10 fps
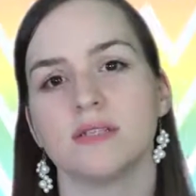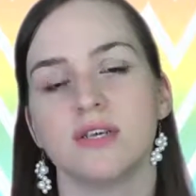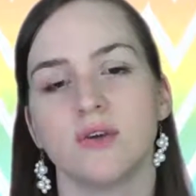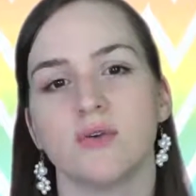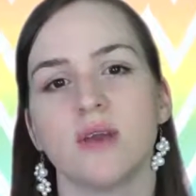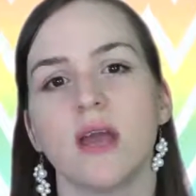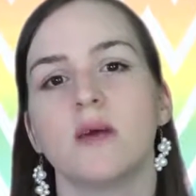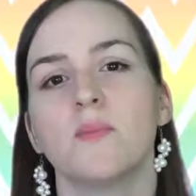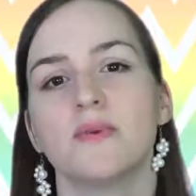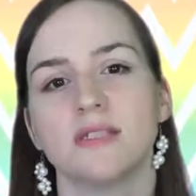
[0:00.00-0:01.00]
to create
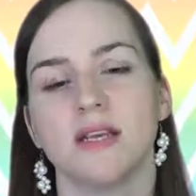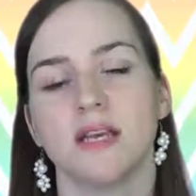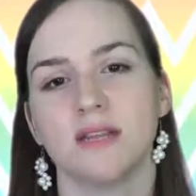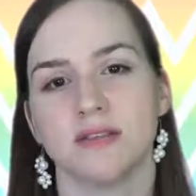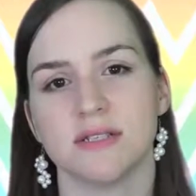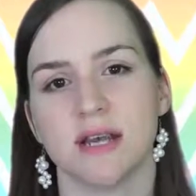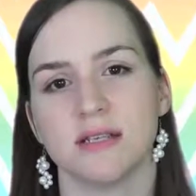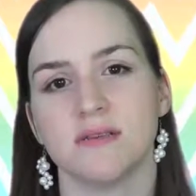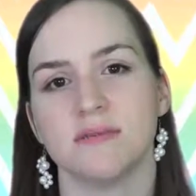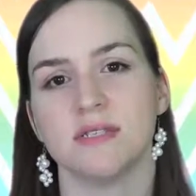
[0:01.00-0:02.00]
a particular
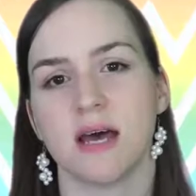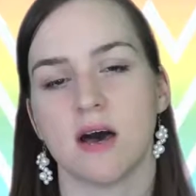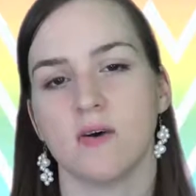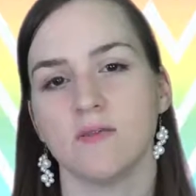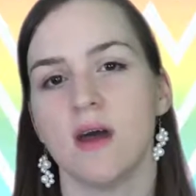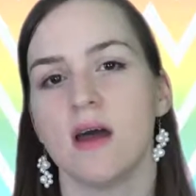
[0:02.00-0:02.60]
sense of self,